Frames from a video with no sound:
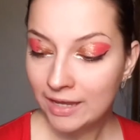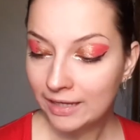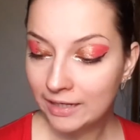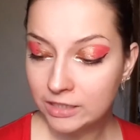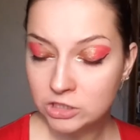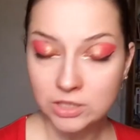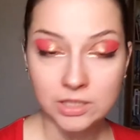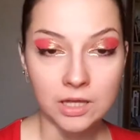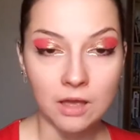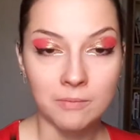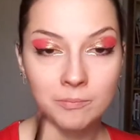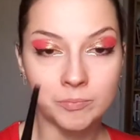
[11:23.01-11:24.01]
And
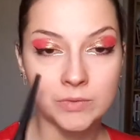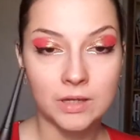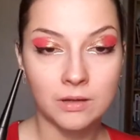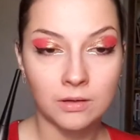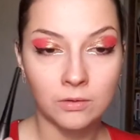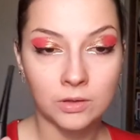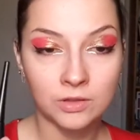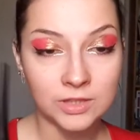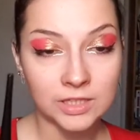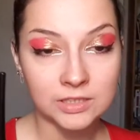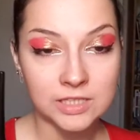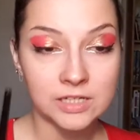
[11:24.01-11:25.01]
actually um, the
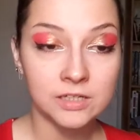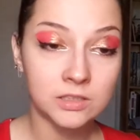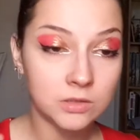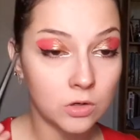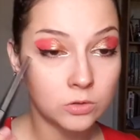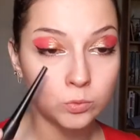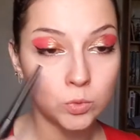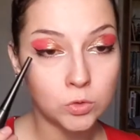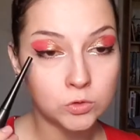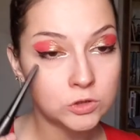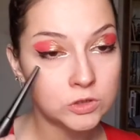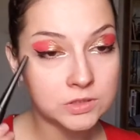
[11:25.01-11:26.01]
thing that it got
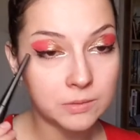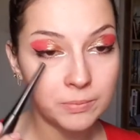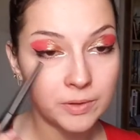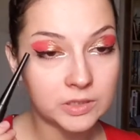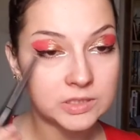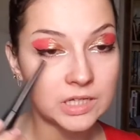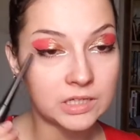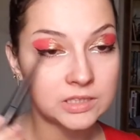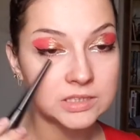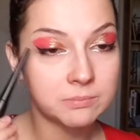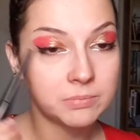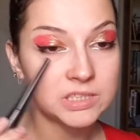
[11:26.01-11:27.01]
watered a bit and
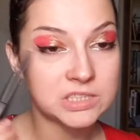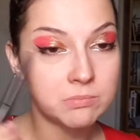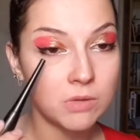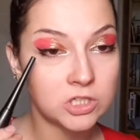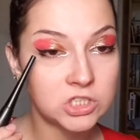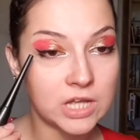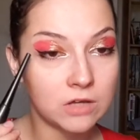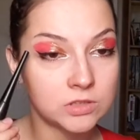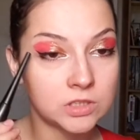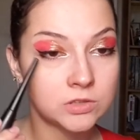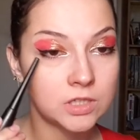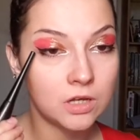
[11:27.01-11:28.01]
it's a bit smudged
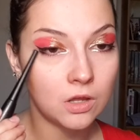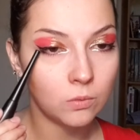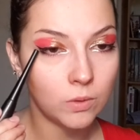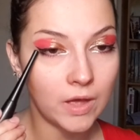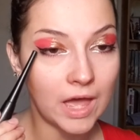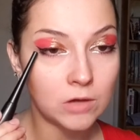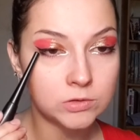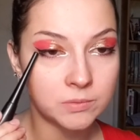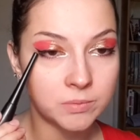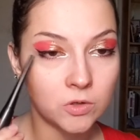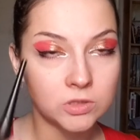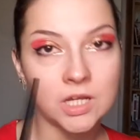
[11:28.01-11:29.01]
out on the lower outer
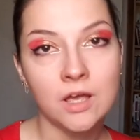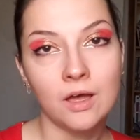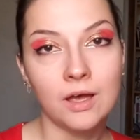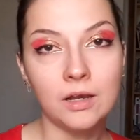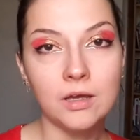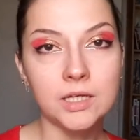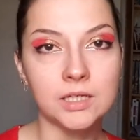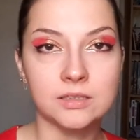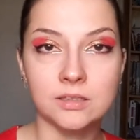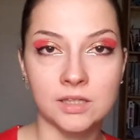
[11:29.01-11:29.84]
part, I like it.